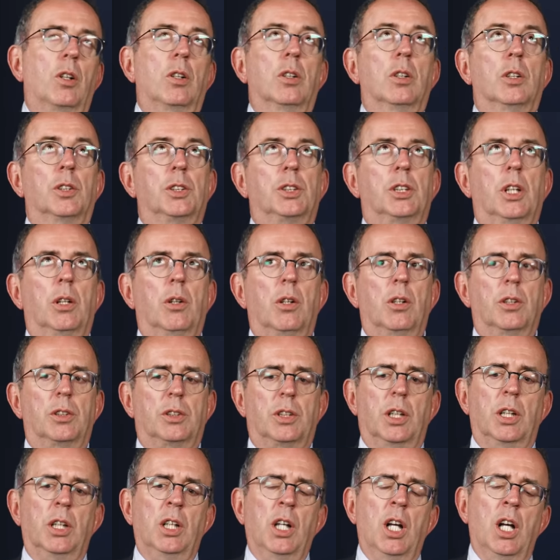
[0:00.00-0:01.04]
Gosh, so hard
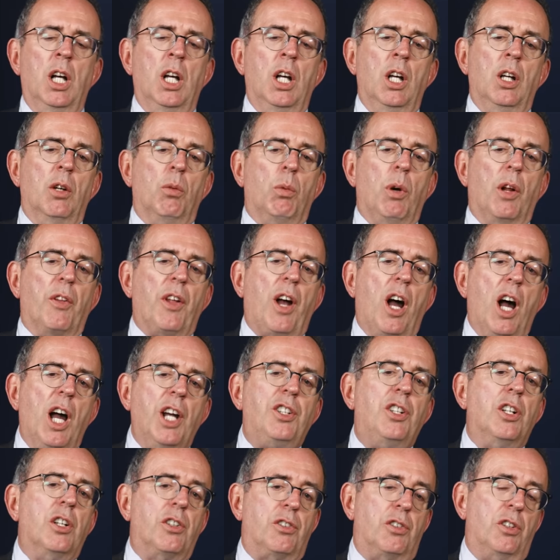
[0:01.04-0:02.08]
to... Well, the high
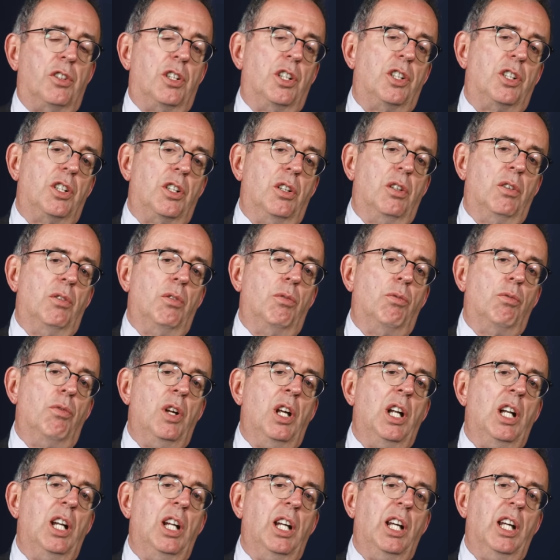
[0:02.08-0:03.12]
church tradition
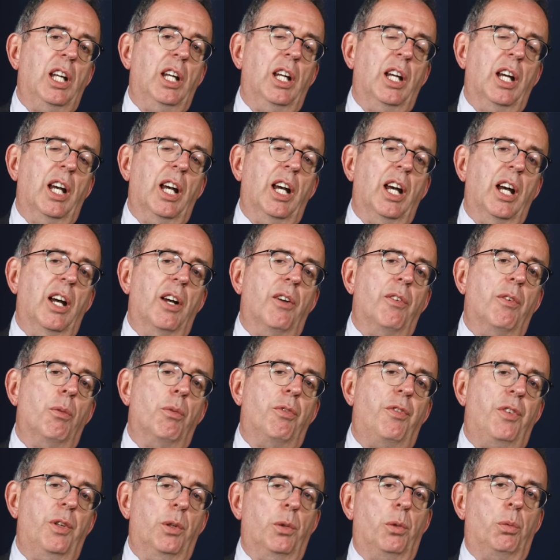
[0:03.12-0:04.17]
really
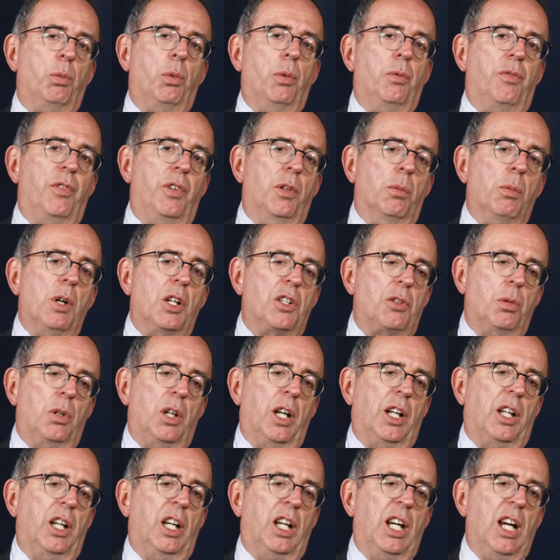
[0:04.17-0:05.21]
would feel much more
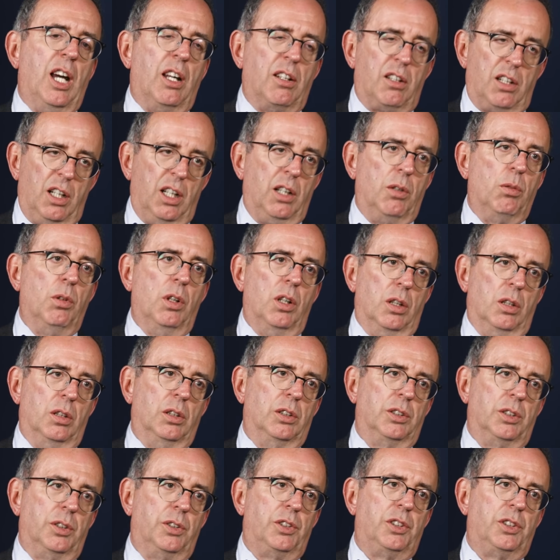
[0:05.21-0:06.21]
like a Catholic world.